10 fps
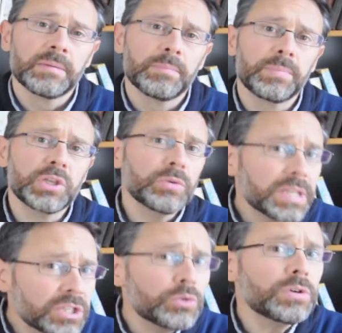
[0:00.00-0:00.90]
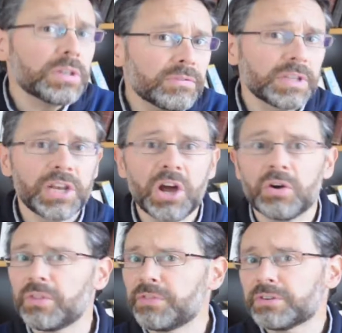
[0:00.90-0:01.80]
but you intuitively
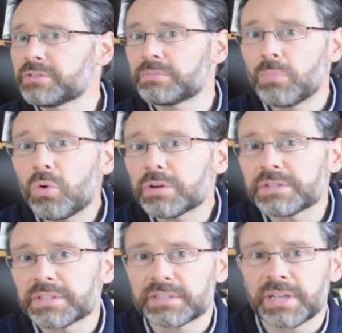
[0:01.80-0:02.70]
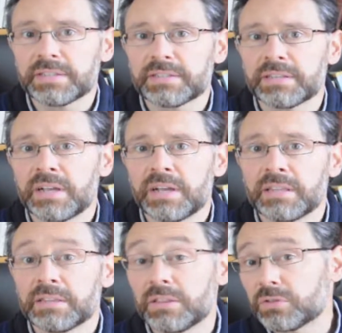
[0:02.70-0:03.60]
know that there's more to success
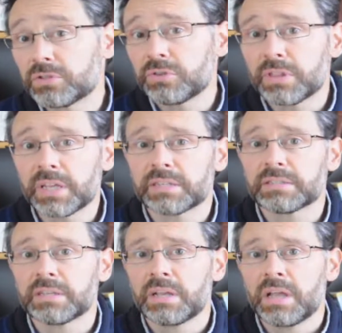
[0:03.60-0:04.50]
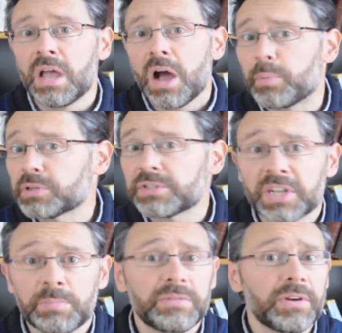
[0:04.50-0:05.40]
than those two things. A person
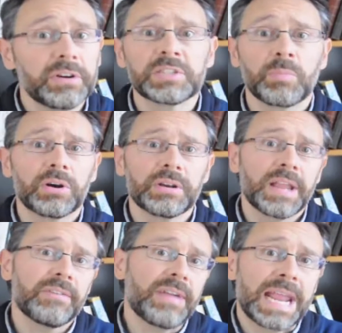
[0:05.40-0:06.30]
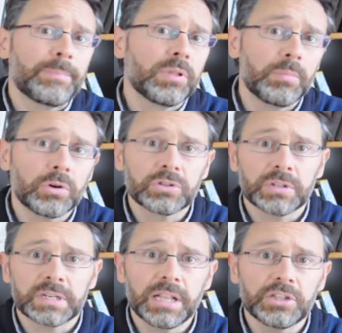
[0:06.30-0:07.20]
can be very smart and have ample emotional
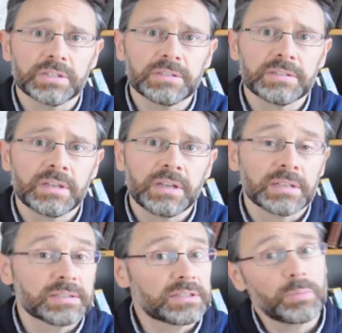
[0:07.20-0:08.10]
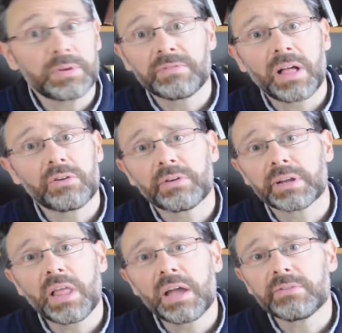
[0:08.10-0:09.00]
intelligence and still be floundering
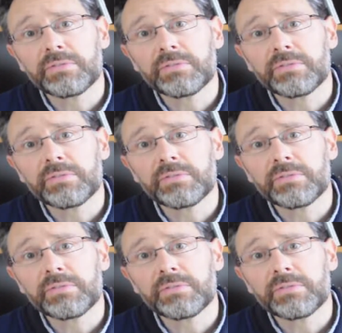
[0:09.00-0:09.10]
in life.